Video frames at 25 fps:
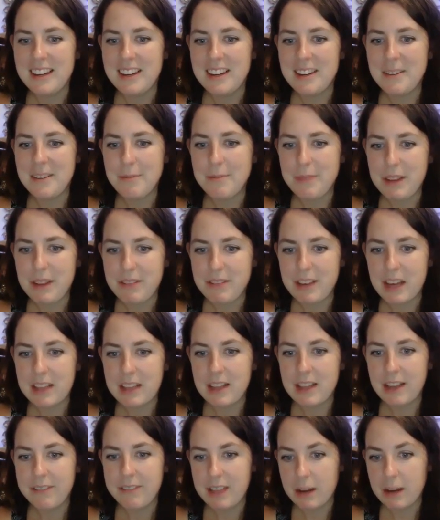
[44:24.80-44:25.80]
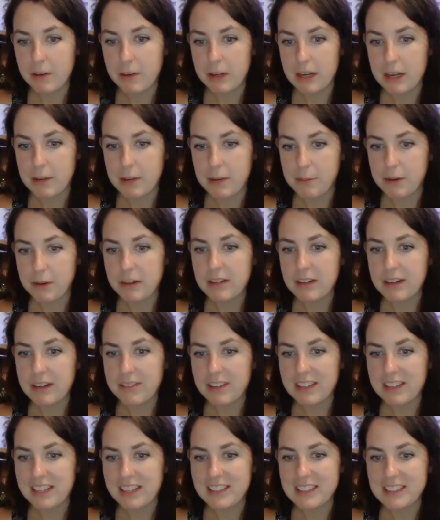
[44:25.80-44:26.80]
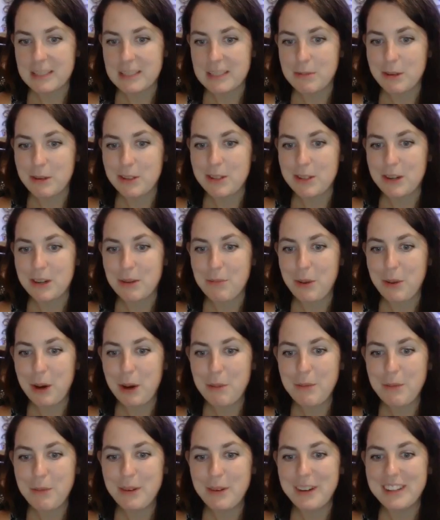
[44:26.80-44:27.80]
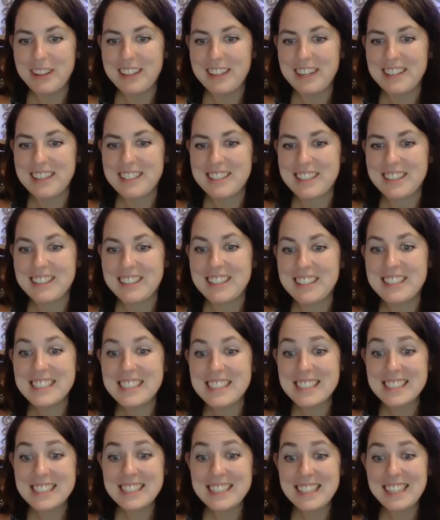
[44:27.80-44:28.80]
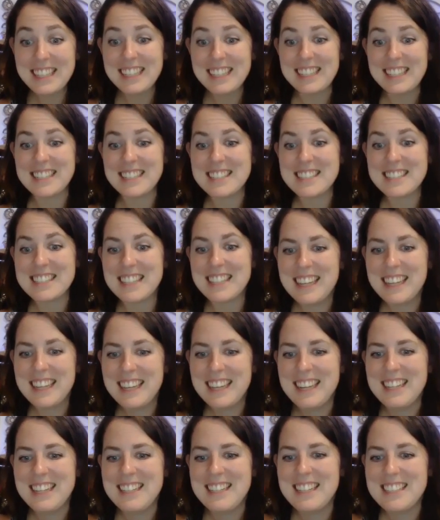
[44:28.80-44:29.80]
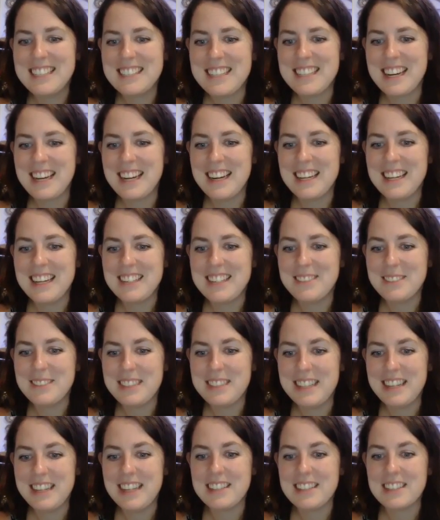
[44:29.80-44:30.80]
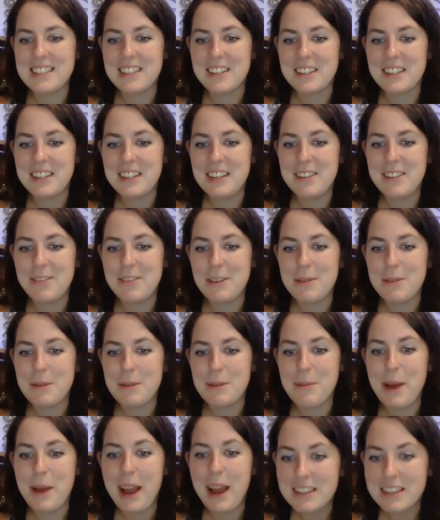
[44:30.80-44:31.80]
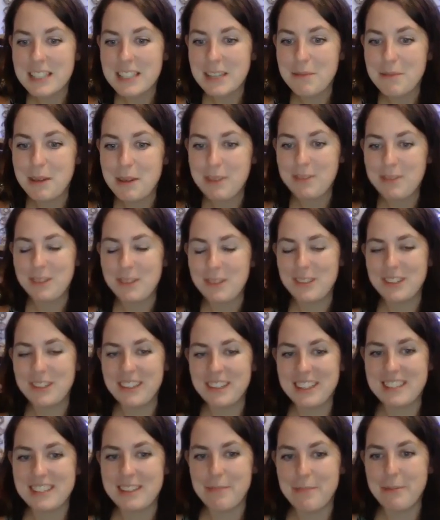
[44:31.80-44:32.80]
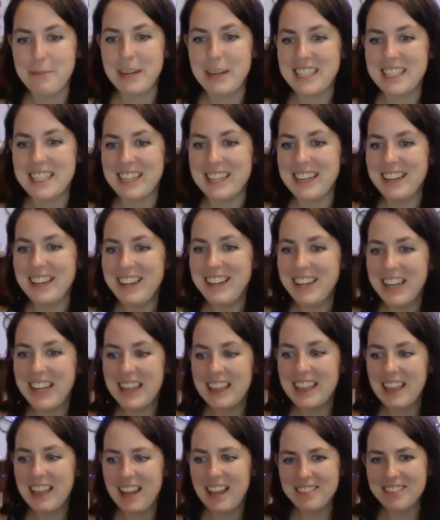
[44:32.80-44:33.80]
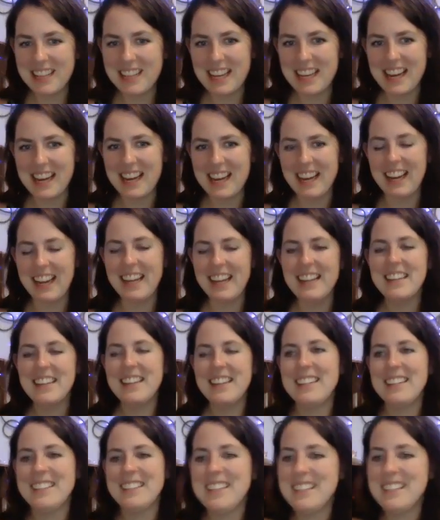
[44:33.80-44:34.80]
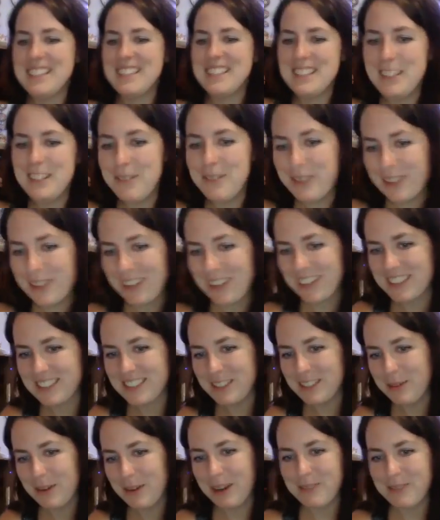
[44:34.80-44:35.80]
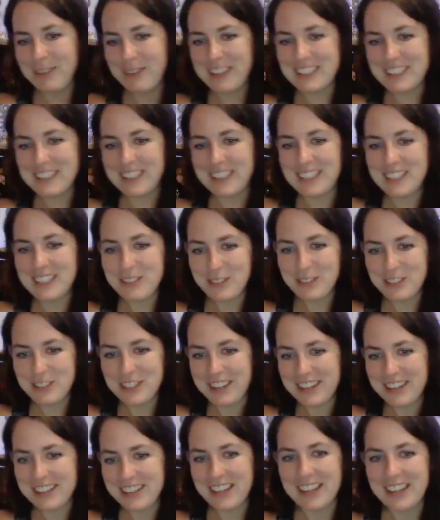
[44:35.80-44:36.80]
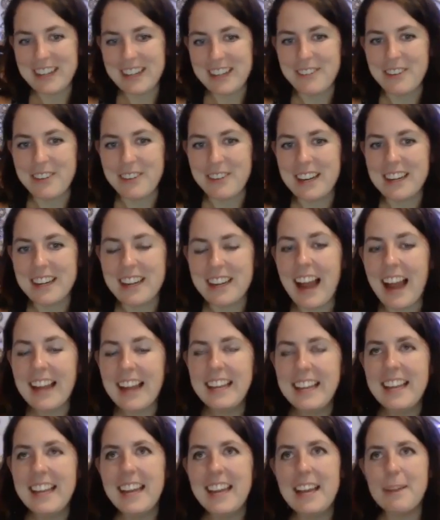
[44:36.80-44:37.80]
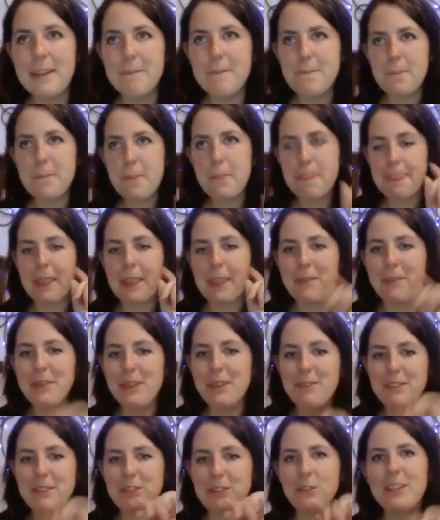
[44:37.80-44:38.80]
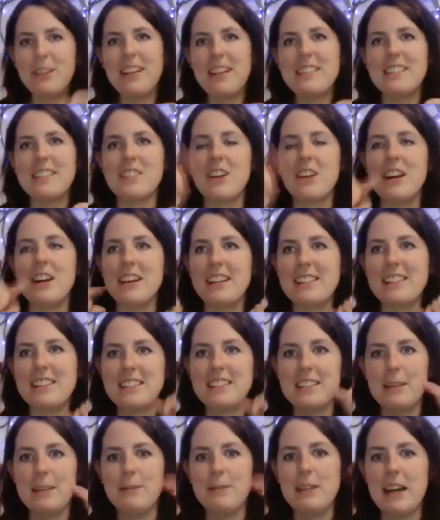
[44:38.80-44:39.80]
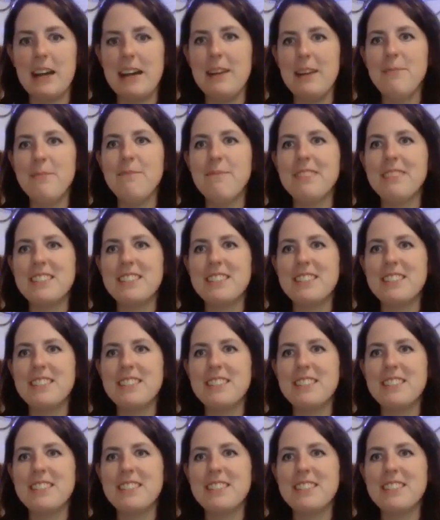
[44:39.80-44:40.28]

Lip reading: Yvonne loved that when I burned everything, the smoke turned purple and then it turned into seeds. This I see as learning from the past, that my future is abundant. Oh, I love that. That's super, super amazing. Thanks for sharing that, Yvonne. I can't really visualize and talk at the same time.